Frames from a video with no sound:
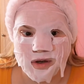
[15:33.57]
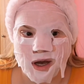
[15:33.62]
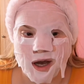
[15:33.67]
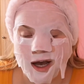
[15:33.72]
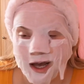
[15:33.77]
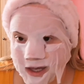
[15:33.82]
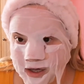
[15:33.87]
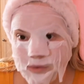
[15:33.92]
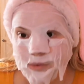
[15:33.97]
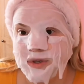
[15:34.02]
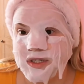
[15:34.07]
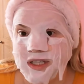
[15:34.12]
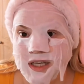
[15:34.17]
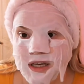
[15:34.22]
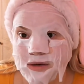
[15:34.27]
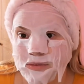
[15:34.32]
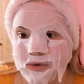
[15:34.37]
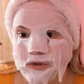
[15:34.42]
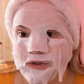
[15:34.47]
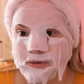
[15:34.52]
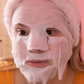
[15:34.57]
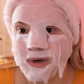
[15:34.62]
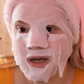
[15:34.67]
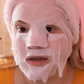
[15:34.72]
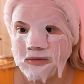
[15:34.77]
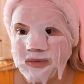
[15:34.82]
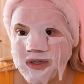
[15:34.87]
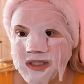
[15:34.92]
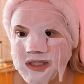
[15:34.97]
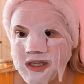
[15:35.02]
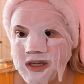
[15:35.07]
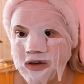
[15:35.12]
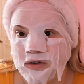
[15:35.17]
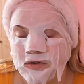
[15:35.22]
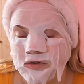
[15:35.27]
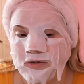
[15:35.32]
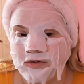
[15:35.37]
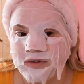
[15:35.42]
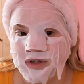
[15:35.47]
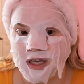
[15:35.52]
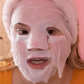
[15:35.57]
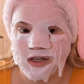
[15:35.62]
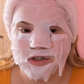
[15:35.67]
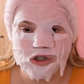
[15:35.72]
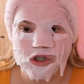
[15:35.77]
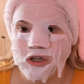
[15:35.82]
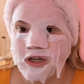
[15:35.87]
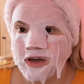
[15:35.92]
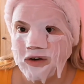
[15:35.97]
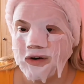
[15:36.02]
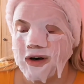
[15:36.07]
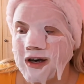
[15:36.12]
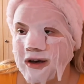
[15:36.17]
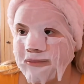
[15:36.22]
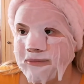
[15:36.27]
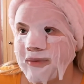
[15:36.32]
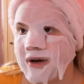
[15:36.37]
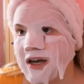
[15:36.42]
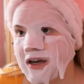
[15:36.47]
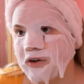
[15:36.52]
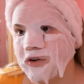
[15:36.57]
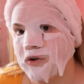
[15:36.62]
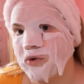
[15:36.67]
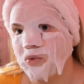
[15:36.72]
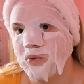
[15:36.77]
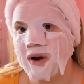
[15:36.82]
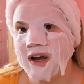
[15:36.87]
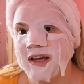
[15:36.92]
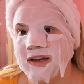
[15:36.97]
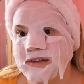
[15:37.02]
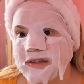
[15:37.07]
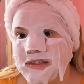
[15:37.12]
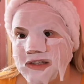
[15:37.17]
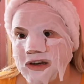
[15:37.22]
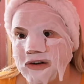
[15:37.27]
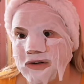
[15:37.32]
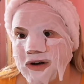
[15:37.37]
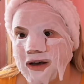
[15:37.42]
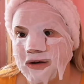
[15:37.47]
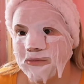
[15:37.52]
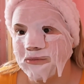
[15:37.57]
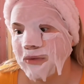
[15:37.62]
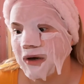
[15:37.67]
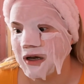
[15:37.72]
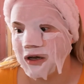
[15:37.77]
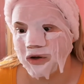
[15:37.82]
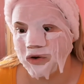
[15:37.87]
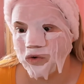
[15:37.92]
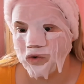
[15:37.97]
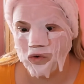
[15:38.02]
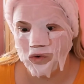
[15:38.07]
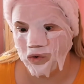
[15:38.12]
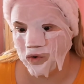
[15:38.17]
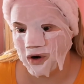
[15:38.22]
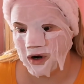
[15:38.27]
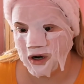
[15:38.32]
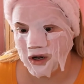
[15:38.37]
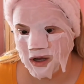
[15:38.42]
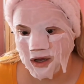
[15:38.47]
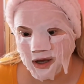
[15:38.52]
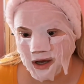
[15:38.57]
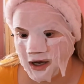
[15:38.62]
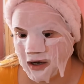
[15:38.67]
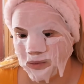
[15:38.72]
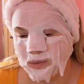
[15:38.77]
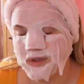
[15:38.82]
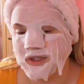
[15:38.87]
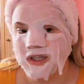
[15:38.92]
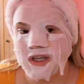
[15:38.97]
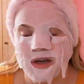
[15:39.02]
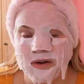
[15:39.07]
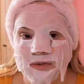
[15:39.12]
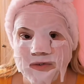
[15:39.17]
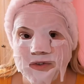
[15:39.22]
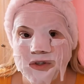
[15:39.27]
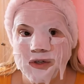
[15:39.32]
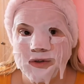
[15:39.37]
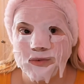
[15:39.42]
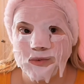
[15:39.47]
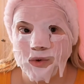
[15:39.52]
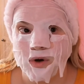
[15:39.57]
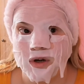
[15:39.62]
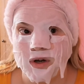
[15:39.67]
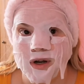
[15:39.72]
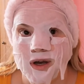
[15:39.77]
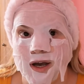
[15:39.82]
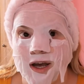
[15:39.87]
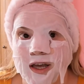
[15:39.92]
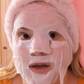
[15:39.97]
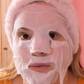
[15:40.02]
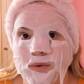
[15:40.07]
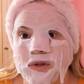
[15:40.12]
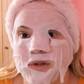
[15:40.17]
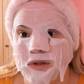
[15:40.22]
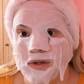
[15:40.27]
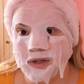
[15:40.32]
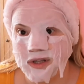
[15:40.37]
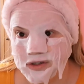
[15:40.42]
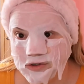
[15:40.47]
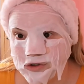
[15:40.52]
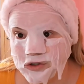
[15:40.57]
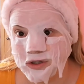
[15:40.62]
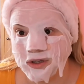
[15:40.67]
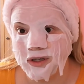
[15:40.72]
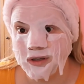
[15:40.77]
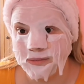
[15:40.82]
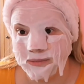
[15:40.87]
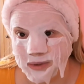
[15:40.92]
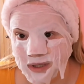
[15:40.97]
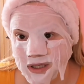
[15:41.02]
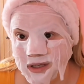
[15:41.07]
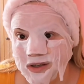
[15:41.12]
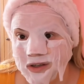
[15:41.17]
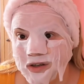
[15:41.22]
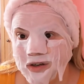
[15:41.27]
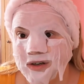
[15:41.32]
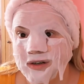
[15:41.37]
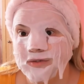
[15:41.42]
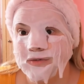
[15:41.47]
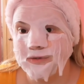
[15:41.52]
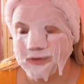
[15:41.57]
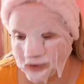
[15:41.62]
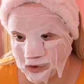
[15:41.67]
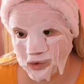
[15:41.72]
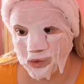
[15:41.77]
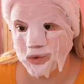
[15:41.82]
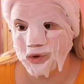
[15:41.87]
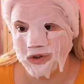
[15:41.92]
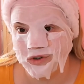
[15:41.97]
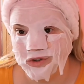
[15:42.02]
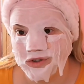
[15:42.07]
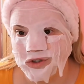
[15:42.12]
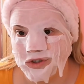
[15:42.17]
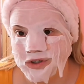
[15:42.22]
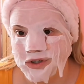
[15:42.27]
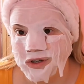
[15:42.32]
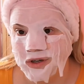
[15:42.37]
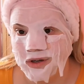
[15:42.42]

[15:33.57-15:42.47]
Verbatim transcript: I was able to buy myself like a Chanel handbag or a YSL handbag, or I was gifted one, I would literally be floored.